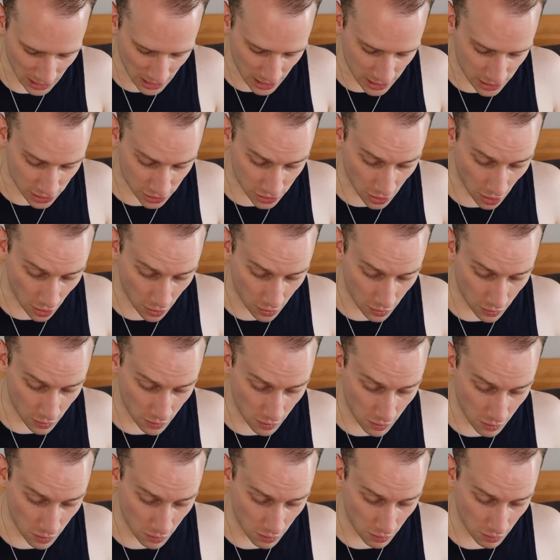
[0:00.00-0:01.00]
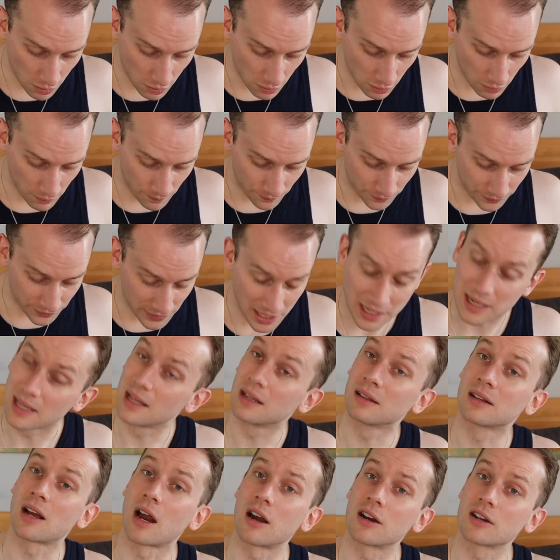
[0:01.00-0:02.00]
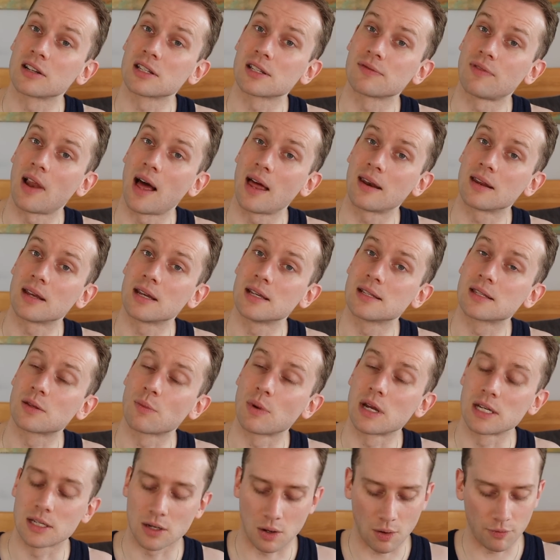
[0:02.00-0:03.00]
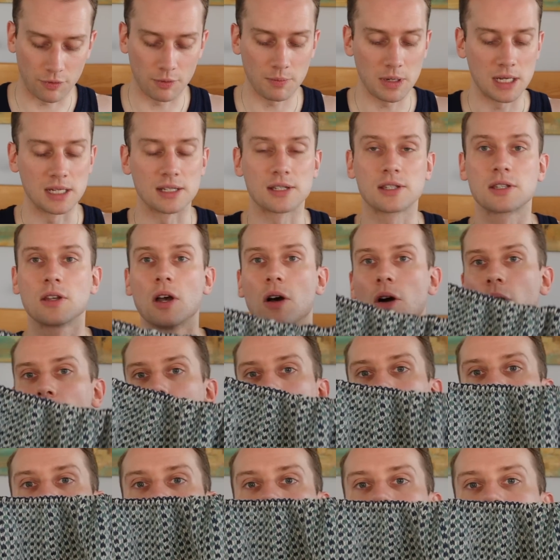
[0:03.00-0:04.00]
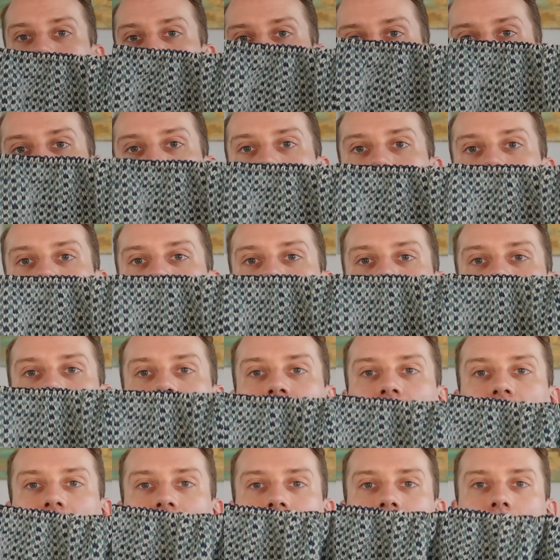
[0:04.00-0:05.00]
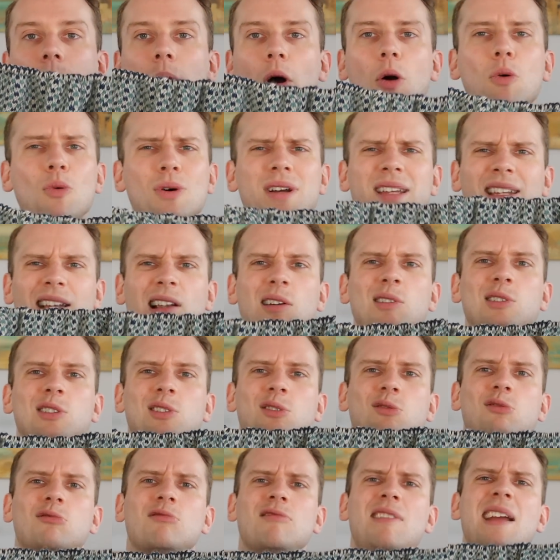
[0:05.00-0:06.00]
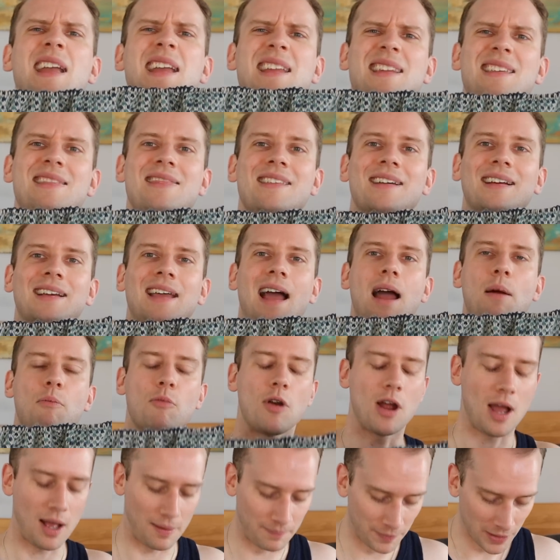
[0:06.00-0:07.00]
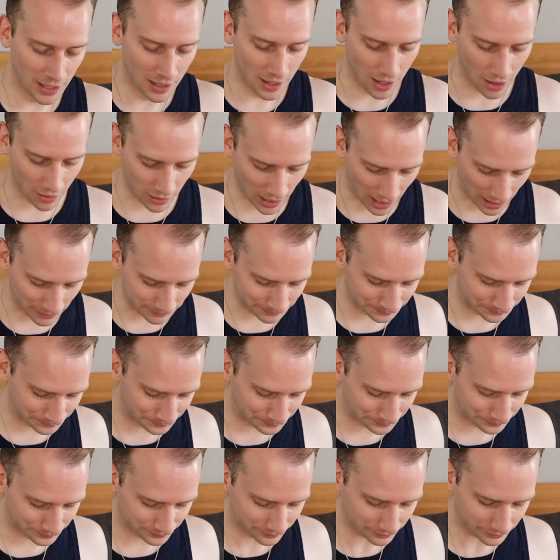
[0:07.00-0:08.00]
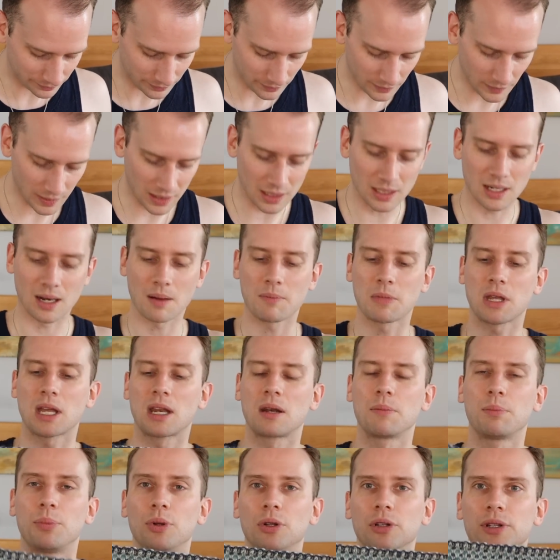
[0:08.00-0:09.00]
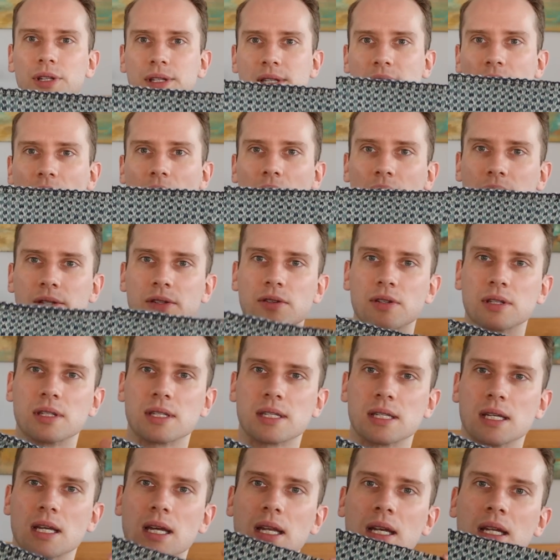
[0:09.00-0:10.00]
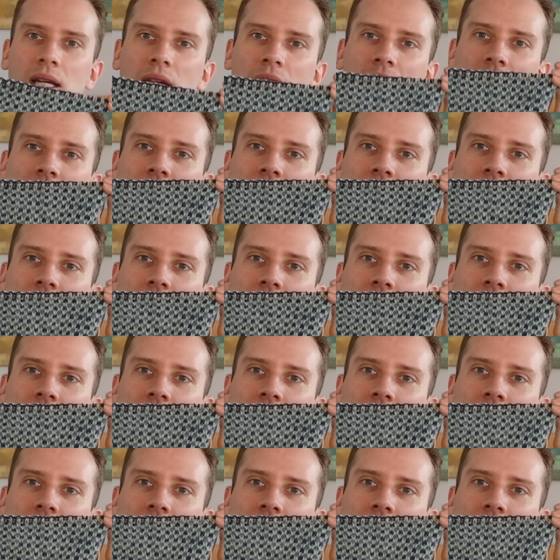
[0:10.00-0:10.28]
So knitting cardigans flat is the way to go for me. So here's how far I am. Oh, it looks great in the camera. Okay, let me kind of pull this along so you can see it.